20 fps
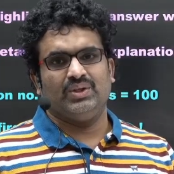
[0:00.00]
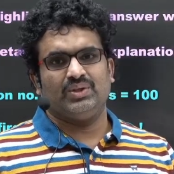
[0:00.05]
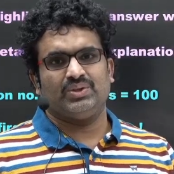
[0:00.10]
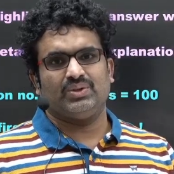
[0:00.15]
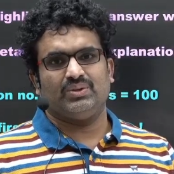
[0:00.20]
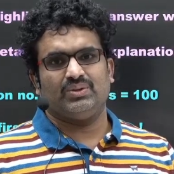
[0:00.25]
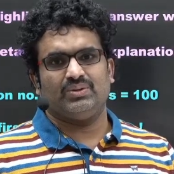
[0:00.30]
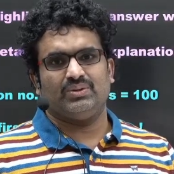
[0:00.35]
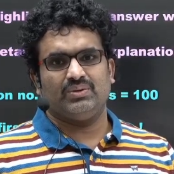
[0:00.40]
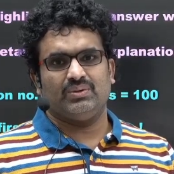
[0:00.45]

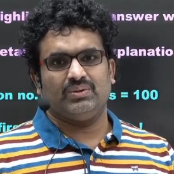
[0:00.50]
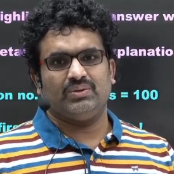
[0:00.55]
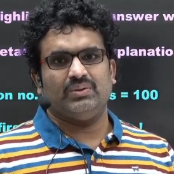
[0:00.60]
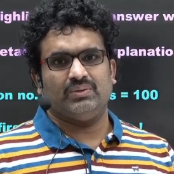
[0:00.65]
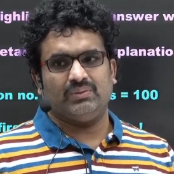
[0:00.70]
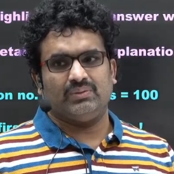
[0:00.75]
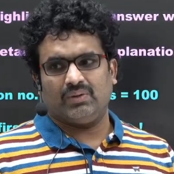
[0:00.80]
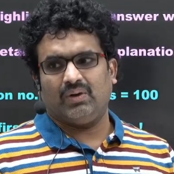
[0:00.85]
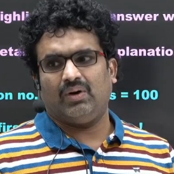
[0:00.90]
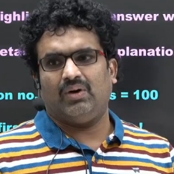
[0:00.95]
So
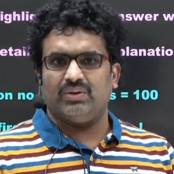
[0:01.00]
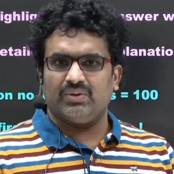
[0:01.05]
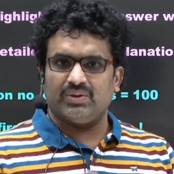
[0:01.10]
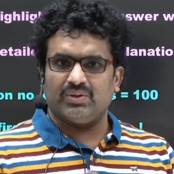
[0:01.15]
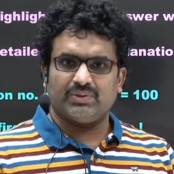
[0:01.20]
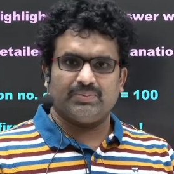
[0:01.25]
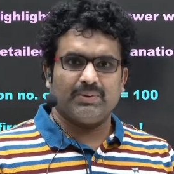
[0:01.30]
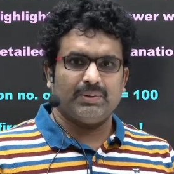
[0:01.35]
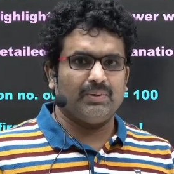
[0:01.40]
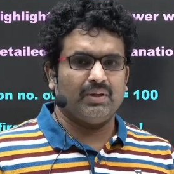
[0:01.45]
all
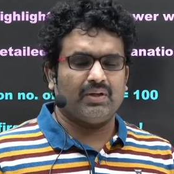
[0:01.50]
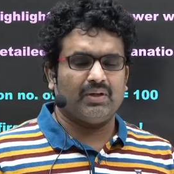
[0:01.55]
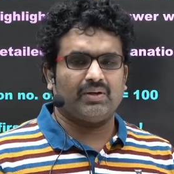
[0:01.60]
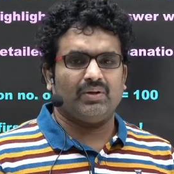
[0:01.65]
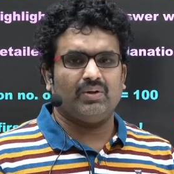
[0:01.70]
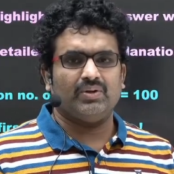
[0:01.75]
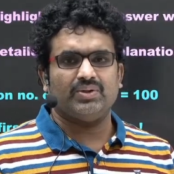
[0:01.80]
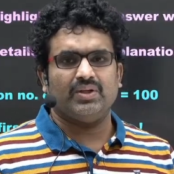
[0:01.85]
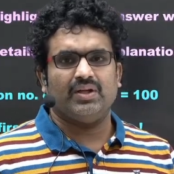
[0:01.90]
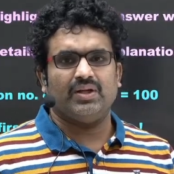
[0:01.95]
those people are
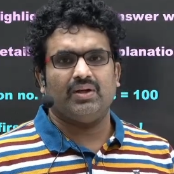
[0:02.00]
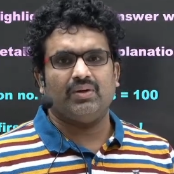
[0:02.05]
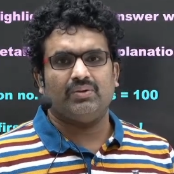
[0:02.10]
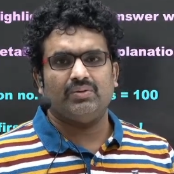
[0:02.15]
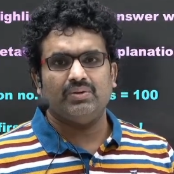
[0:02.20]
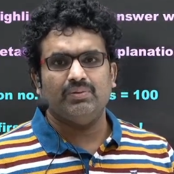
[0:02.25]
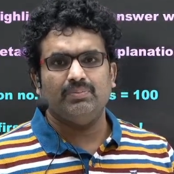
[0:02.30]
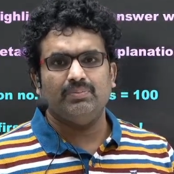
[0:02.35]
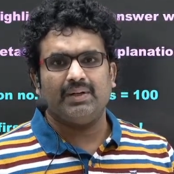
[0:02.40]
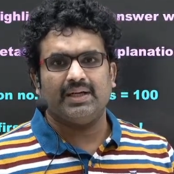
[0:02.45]
also
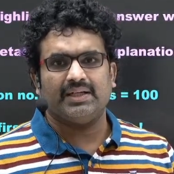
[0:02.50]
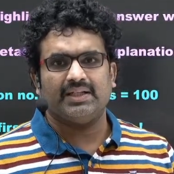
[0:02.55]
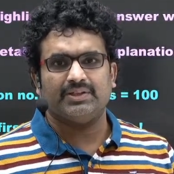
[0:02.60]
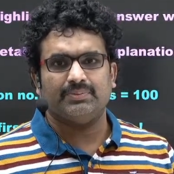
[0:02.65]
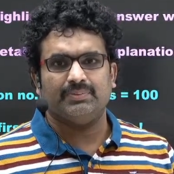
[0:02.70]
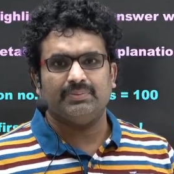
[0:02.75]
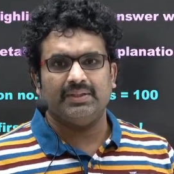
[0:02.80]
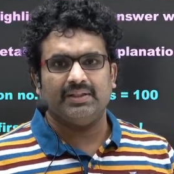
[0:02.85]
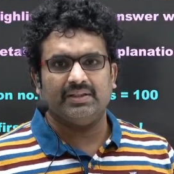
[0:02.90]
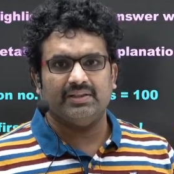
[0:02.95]
allowed to
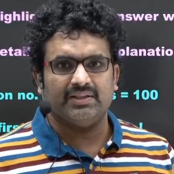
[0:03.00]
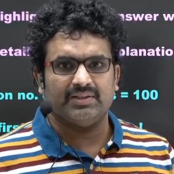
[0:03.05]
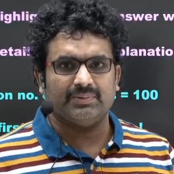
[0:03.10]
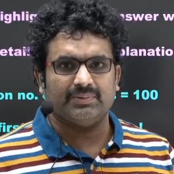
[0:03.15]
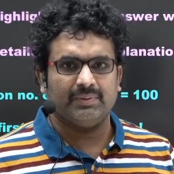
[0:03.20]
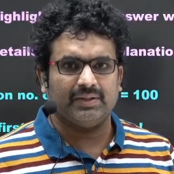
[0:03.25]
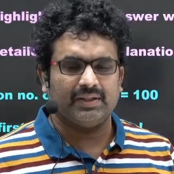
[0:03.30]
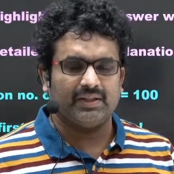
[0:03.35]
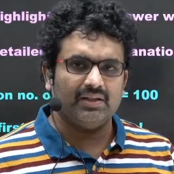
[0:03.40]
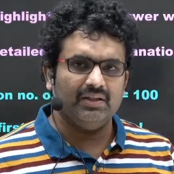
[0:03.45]
participate in this
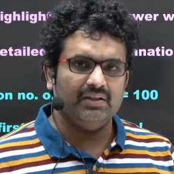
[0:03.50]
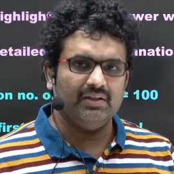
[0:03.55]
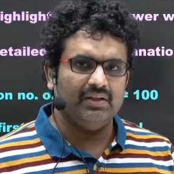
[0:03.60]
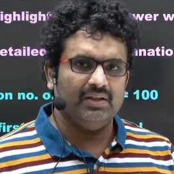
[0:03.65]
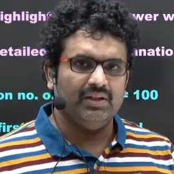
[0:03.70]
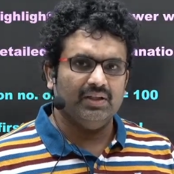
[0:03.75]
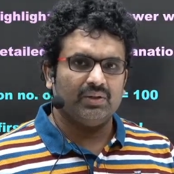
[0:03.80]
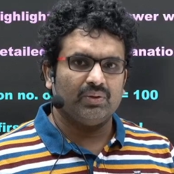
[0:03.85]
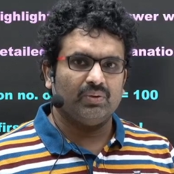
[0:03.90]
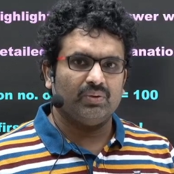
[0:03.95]
particular
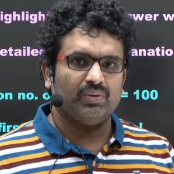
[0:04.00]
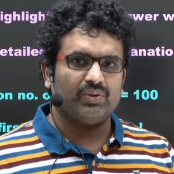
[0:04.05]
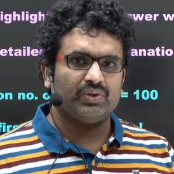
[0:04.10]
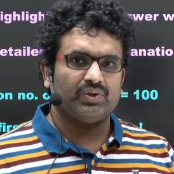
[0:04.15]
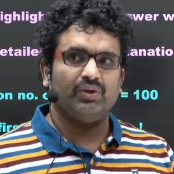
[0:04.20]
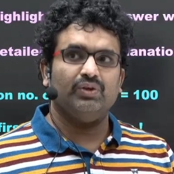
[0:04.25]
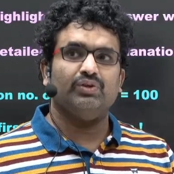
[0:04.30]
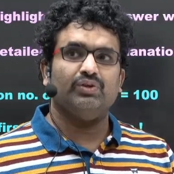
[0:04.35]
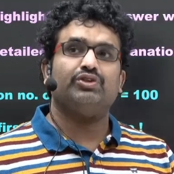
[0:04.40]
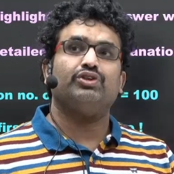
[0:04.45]
course.
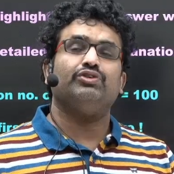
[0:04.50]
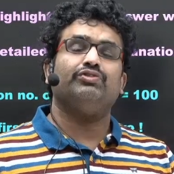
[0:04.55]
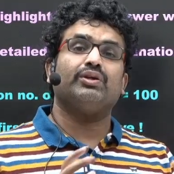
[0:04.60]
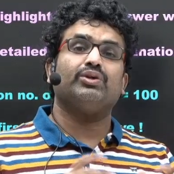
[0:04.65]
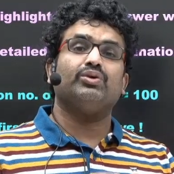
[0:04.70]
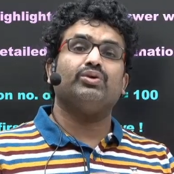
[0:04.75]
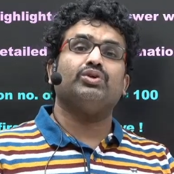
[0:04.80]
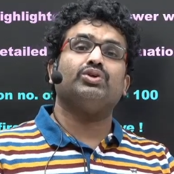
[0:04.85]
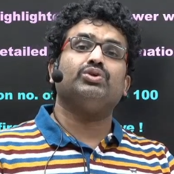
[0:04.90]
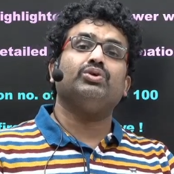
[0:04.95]
So, so for
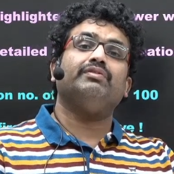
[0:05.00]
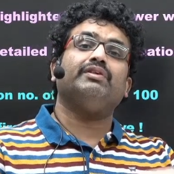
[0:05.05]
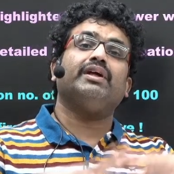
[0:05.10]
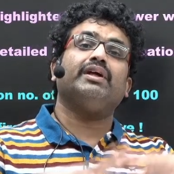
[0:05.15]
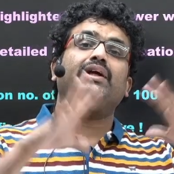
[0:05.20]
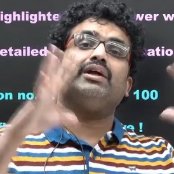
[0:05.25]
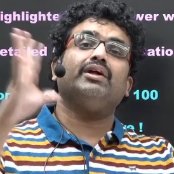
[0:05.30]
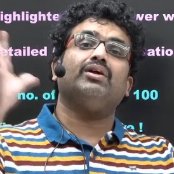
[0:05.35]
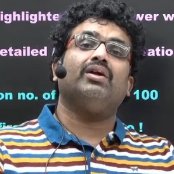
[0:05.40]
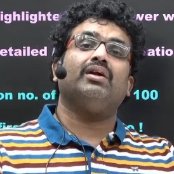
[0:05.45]
those who have
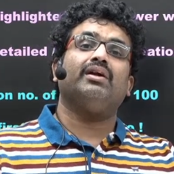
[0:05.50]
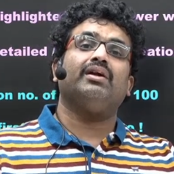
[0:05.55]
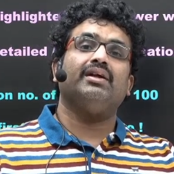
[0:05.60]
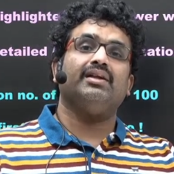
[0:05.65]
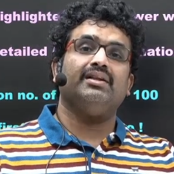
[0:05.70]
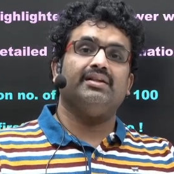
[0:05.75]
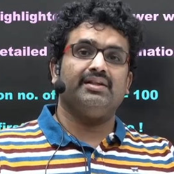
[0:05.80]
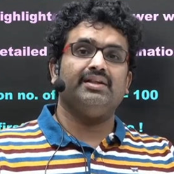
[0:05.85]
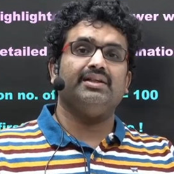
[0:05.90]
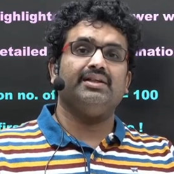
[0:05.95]
taken already
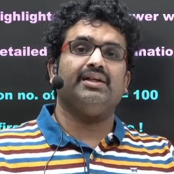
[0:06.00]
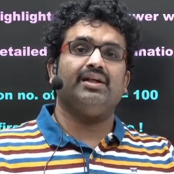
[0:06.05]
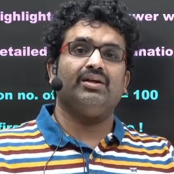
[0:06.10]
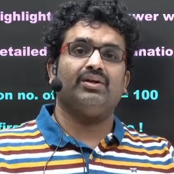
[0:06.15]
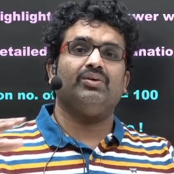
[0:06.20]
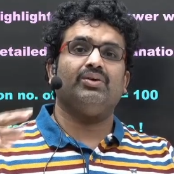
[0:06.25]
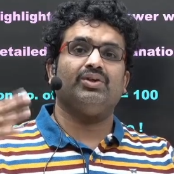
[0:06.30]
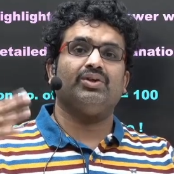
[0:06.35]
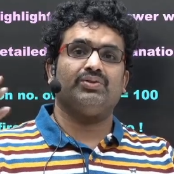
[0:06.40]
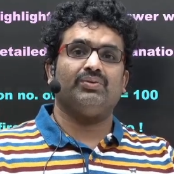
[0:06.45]
the detailed
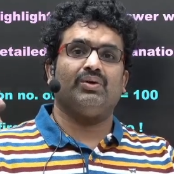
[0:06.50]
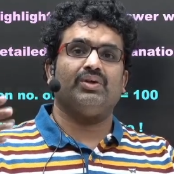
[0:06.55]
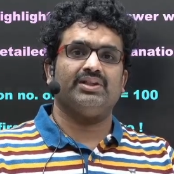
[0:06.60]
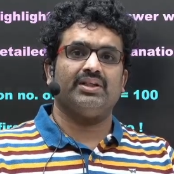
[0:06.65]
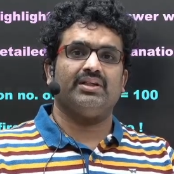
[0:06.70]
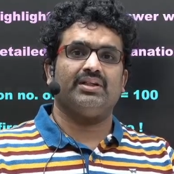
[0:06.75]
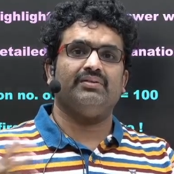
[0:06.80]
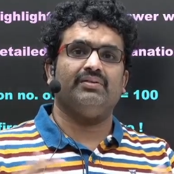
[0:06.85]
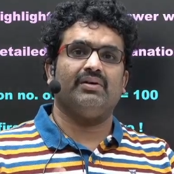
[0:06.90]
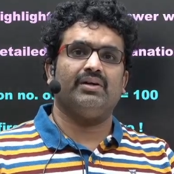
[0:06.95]
course, what's
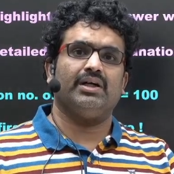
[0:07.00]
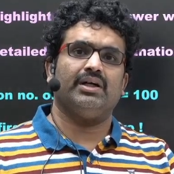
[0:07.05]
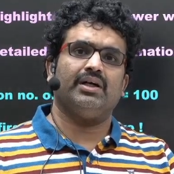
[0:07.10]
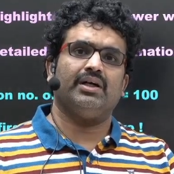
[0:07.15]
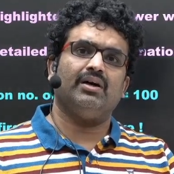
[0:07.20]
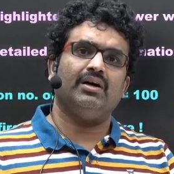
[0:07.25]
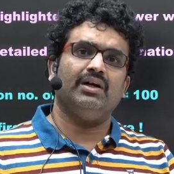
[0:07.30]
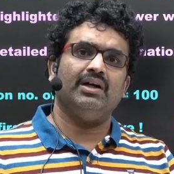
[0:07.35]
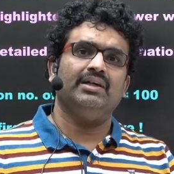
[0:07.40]
the reward and all?